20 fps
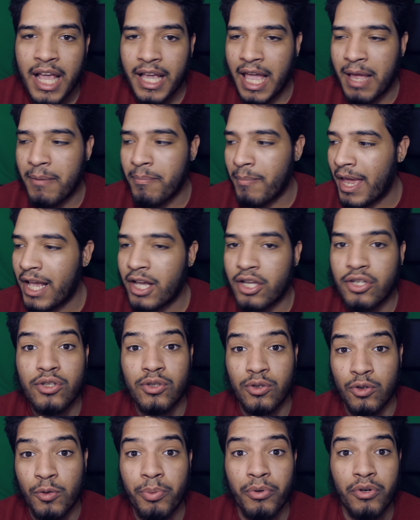can make
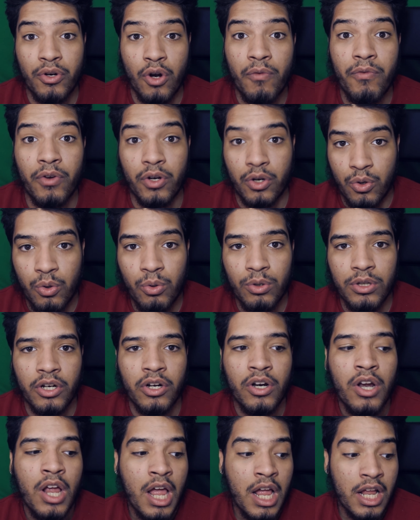Supernova
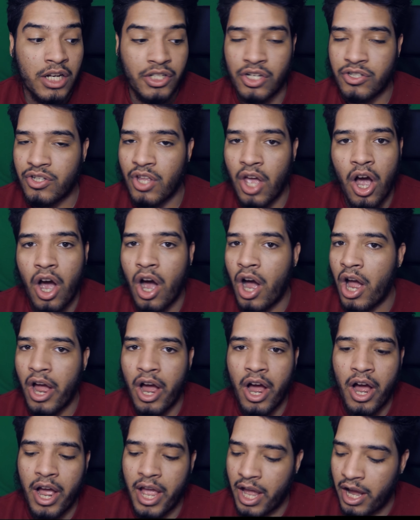Cooler just
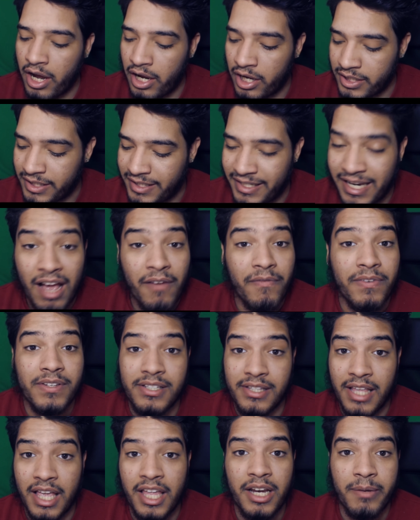a
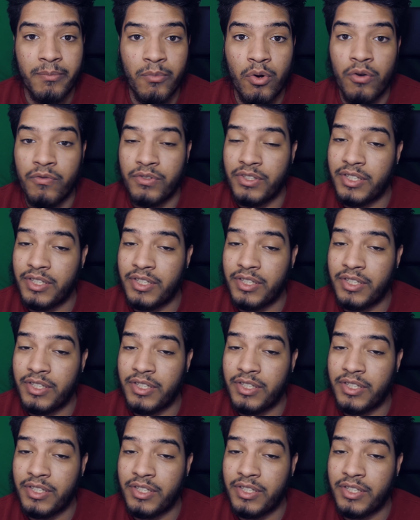devastating move.